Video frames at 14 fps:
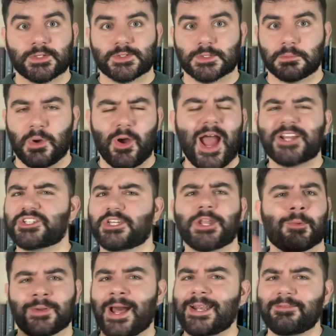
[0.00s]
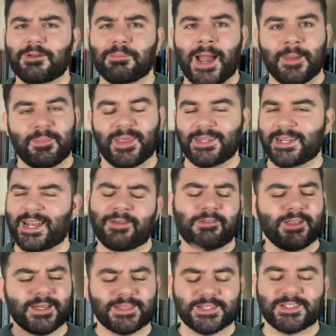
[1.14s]
Simone, actually no, not even my opinion, I
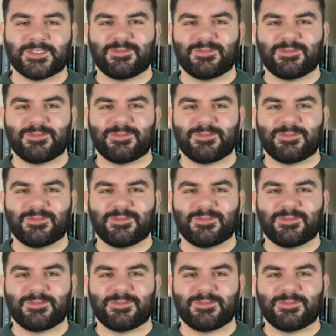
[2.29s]
feel like this is